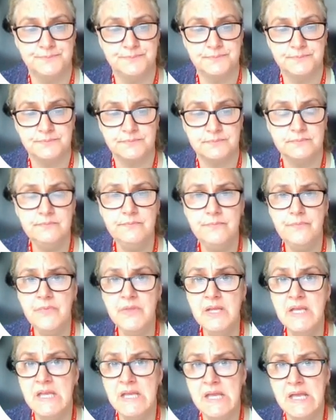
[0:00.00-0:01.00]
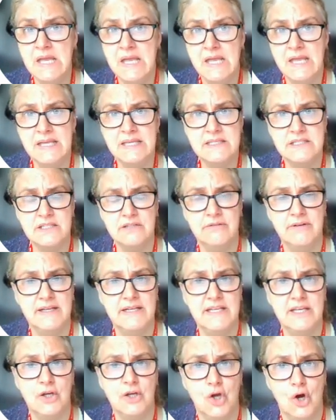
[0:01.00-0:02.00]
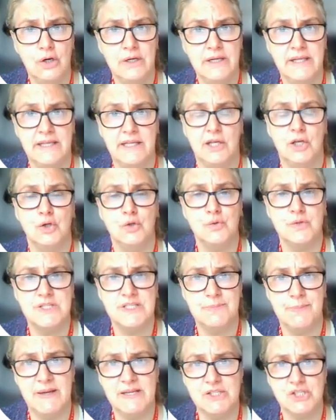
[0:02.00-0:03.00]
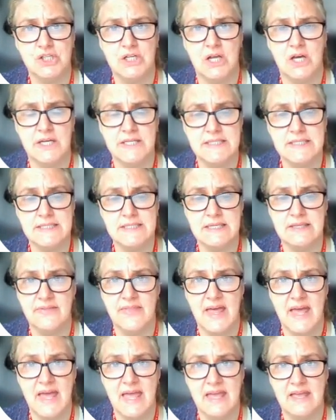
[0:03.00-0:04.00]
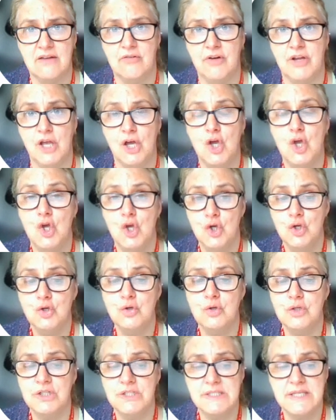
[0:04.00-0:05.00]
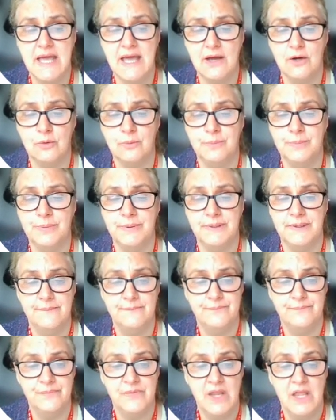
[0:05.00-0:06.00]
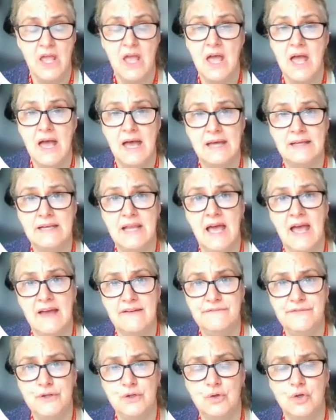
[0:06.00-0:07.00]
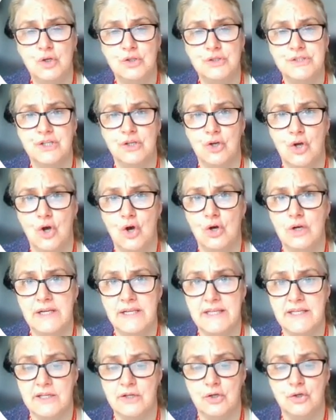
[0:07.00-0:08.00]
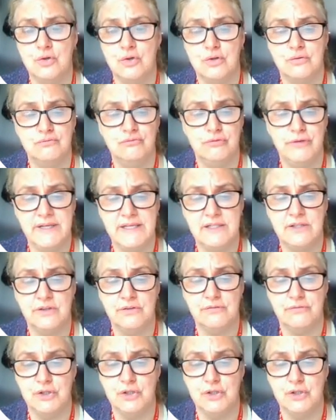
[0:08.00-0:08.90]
What guidelines and policies are available? Is there any colleague who specialises in that area who could help?